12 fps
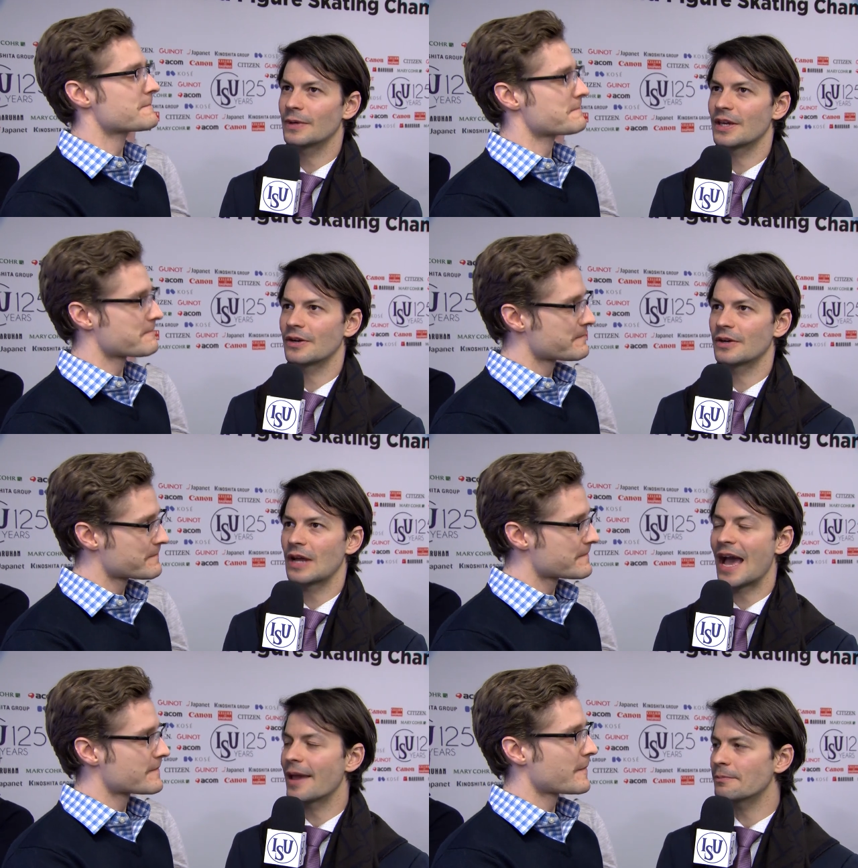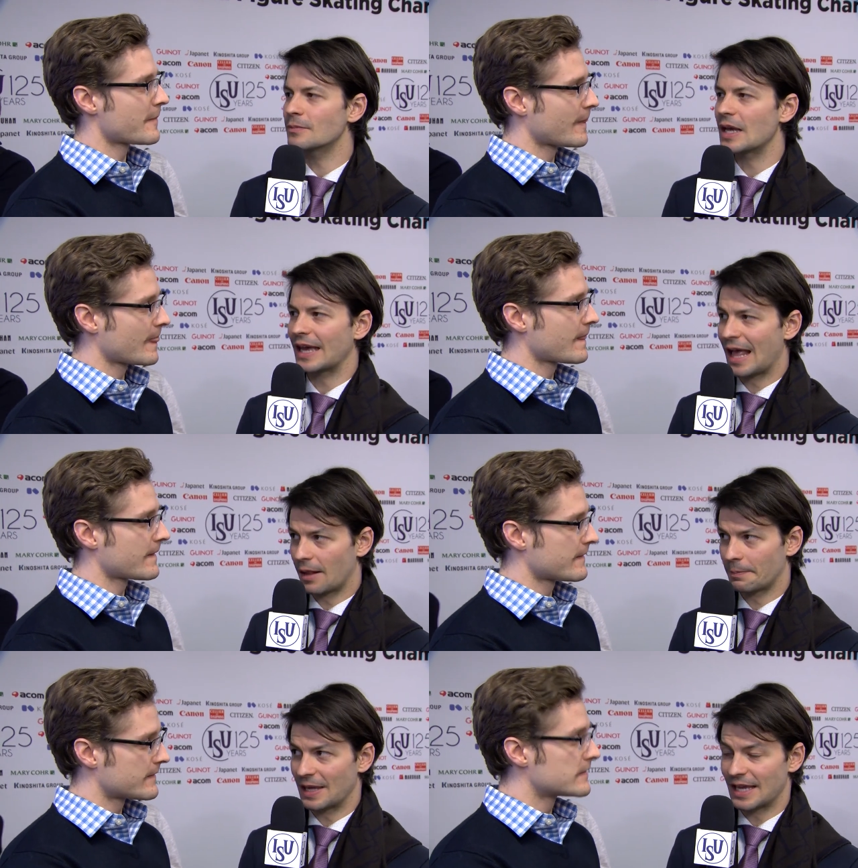Speaker 1: We are. I'm
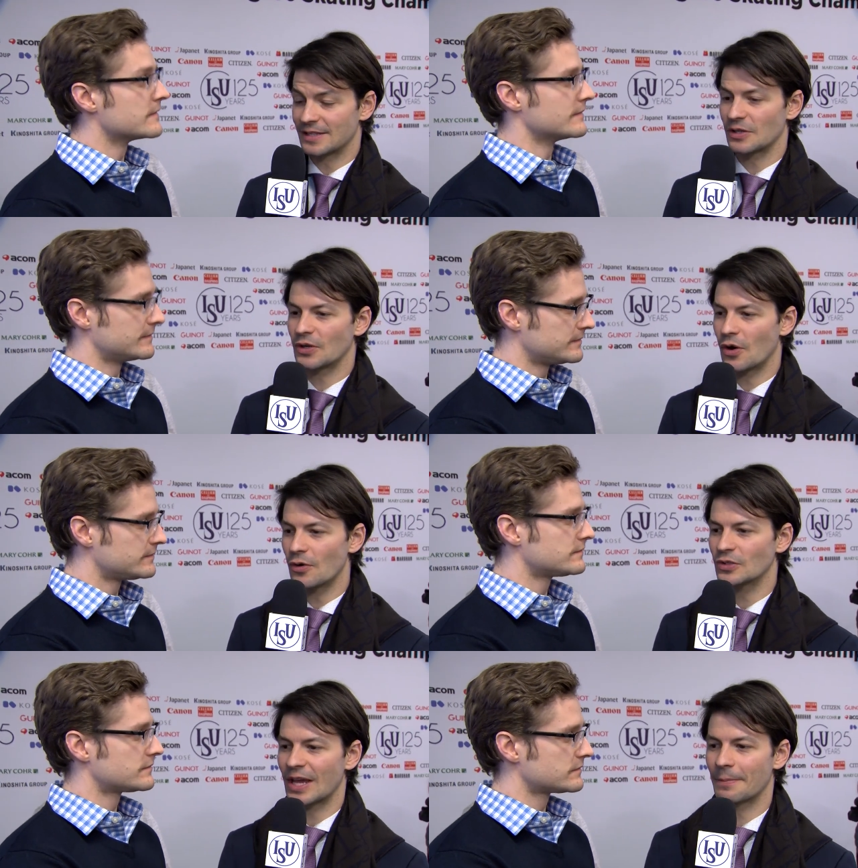helping as a coach.